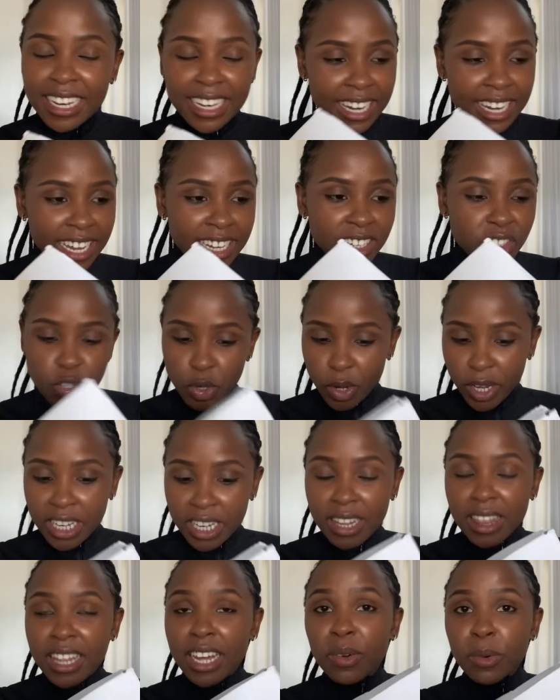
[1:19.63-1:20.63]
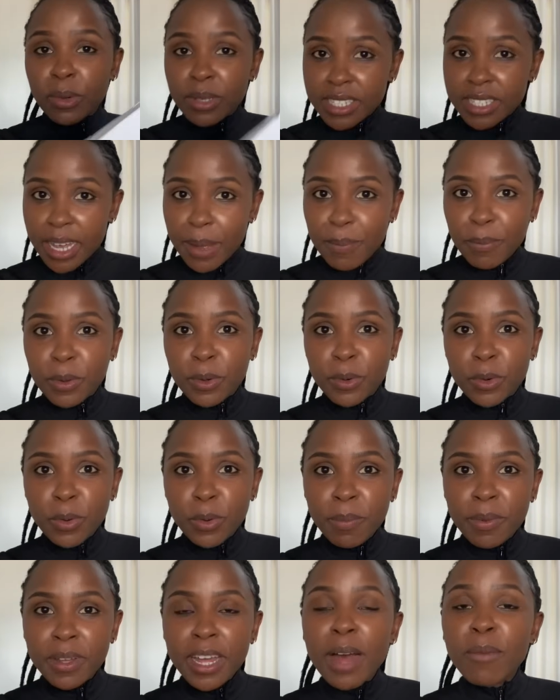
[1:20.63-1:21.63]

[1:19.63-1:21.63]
like joined their WhatsApp group,